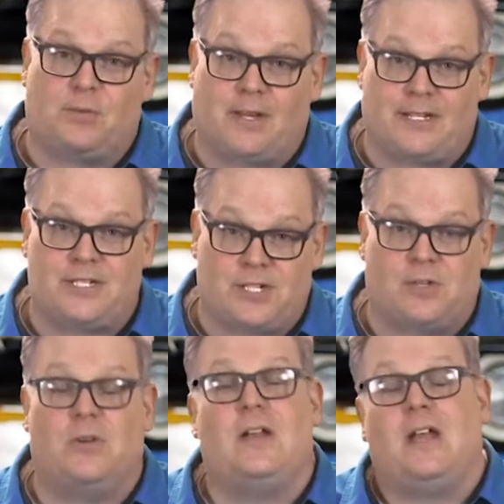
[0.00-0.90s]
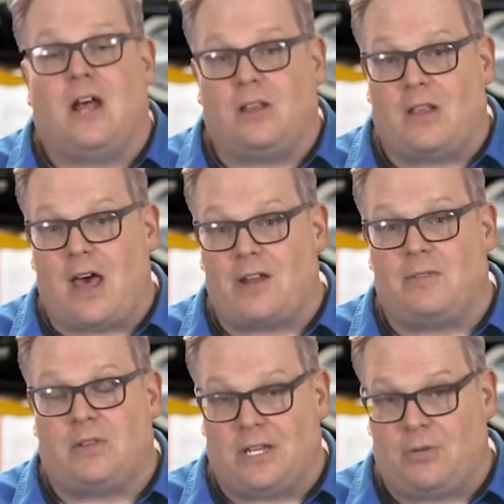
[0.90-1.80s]
run into a lot
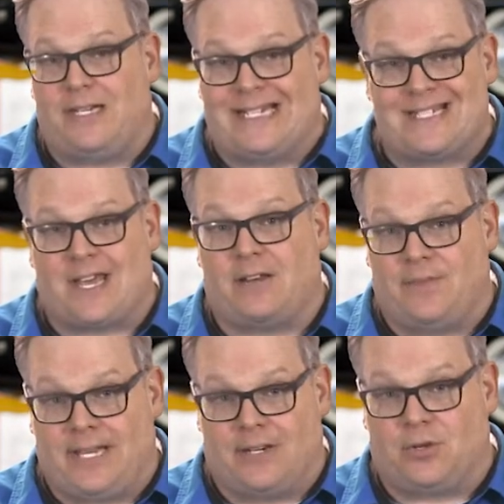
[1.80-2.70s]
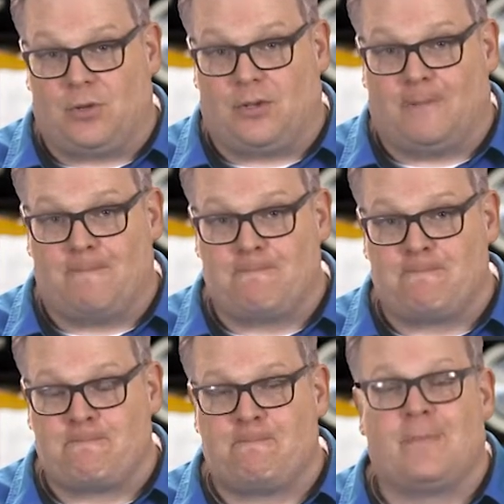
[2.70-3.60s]
of liquid inside of the intercooler.
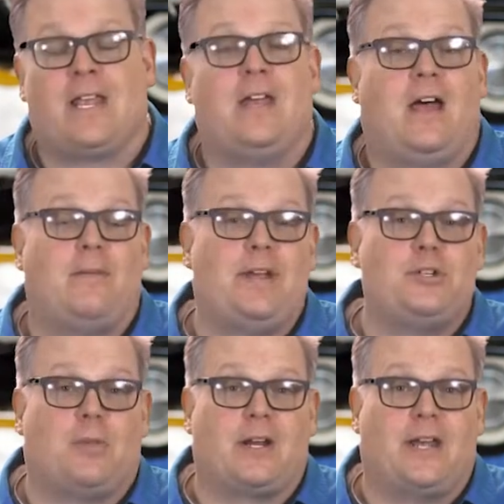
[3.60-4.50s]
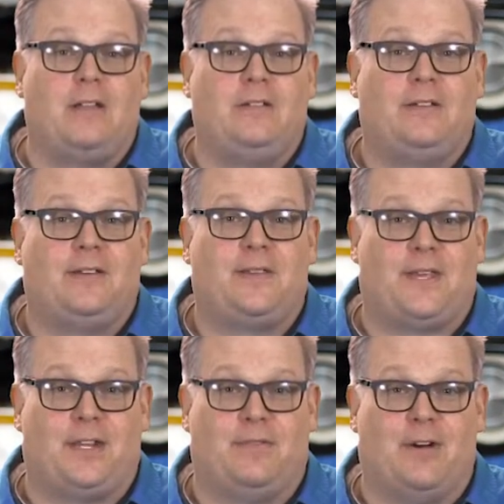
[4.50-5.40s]
I'm Andrew Markel.
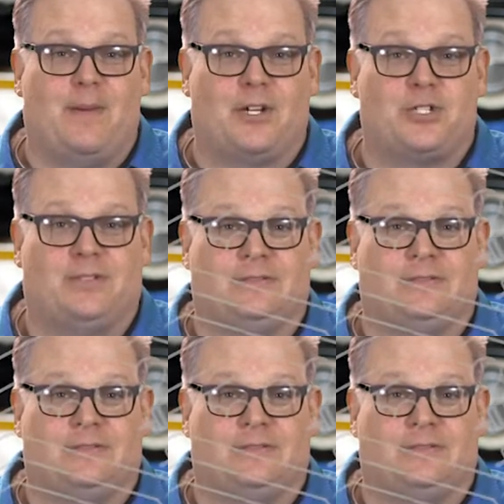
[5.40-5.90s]
Thank you very much.